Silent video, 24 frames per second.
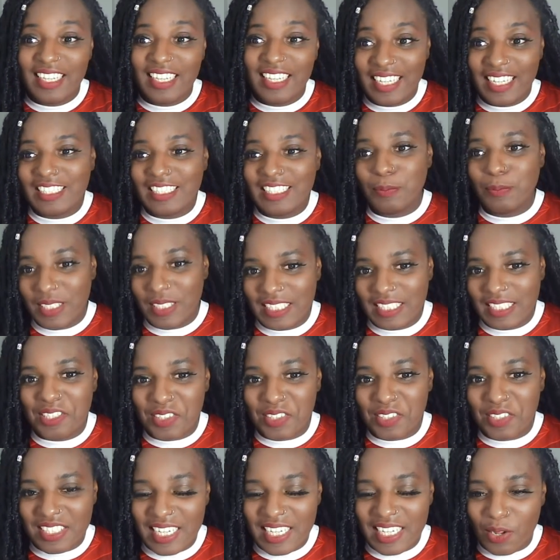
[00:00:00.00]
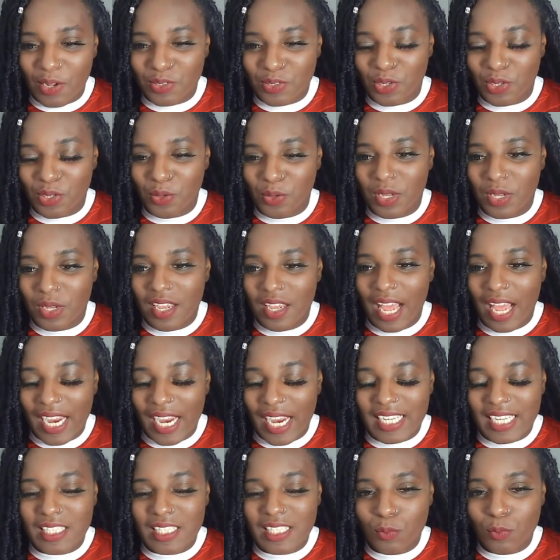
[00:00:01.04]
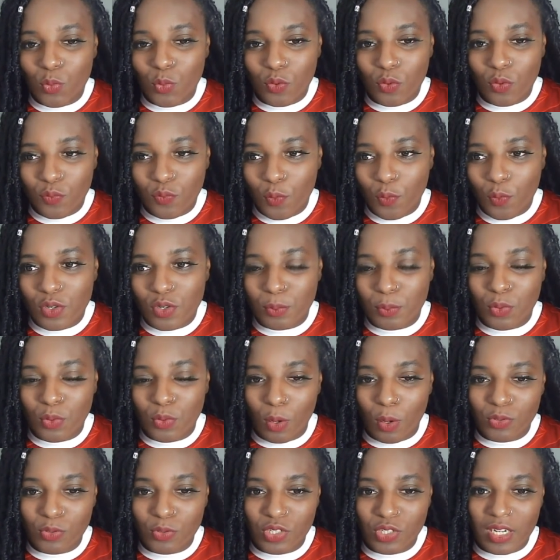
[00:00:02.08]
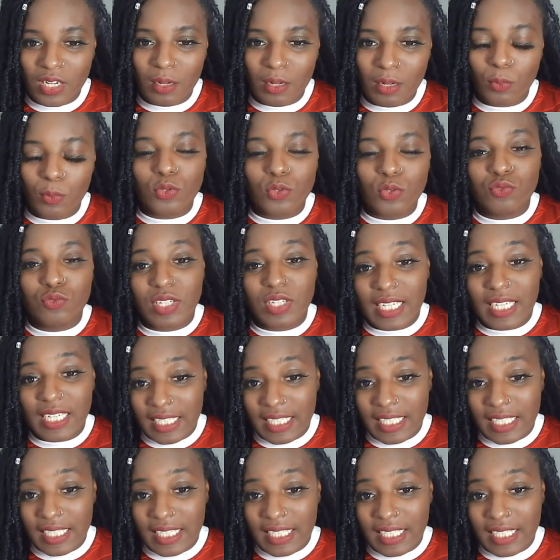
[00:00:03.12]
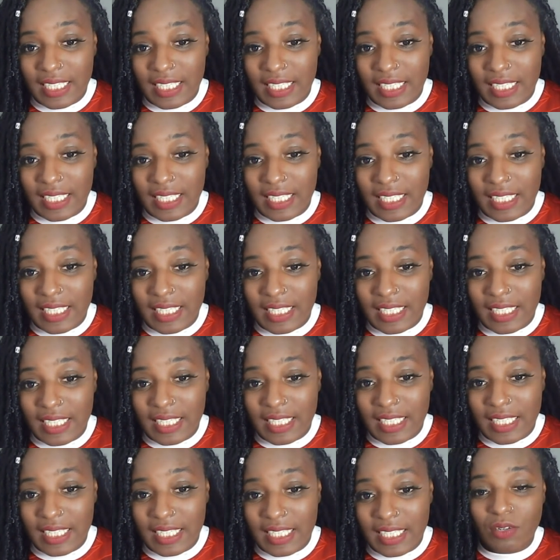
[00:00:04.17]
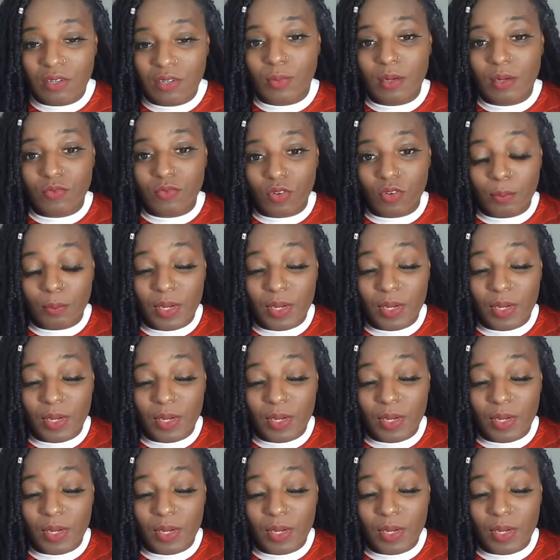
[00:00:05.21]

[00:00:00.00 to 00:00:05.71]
Let's be serious now. So I guess the more affordable option and the most realistic one is to bring Ben,